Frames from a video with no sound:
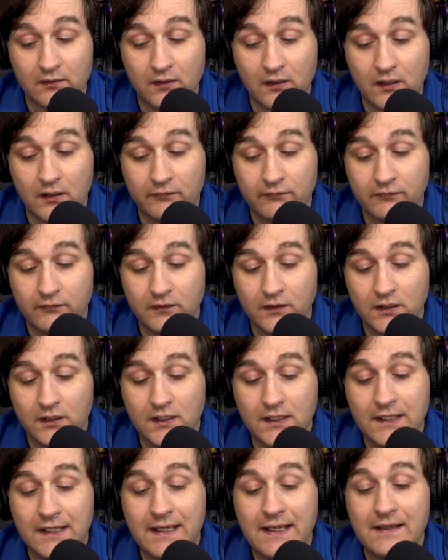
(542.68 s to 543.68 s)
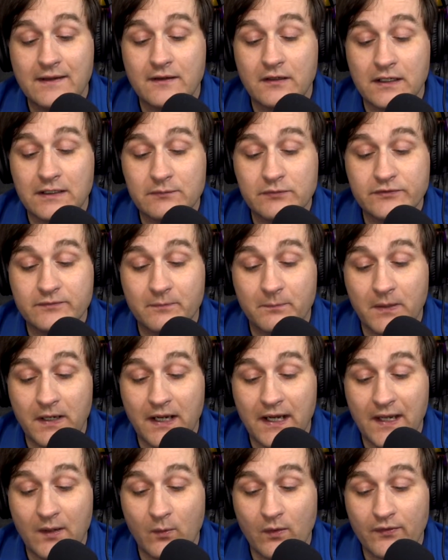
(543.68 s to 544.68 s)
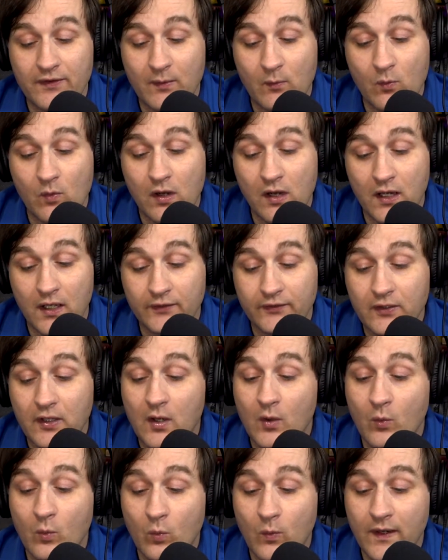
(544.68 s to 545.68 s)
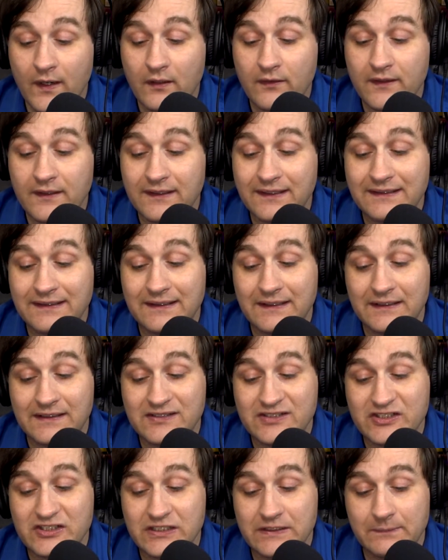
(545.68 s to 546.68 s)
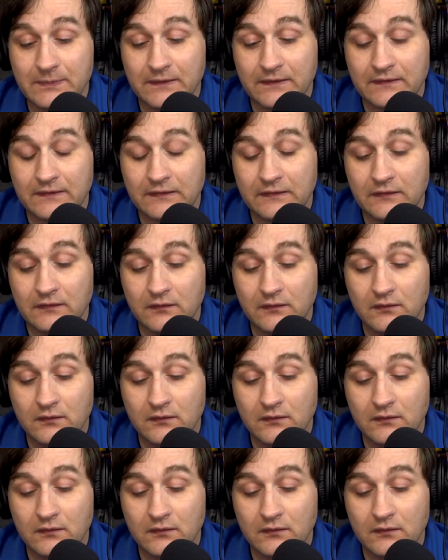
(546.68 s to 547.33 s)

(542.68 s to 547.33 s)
off. They're able to buy what they want where they can get it cheapest.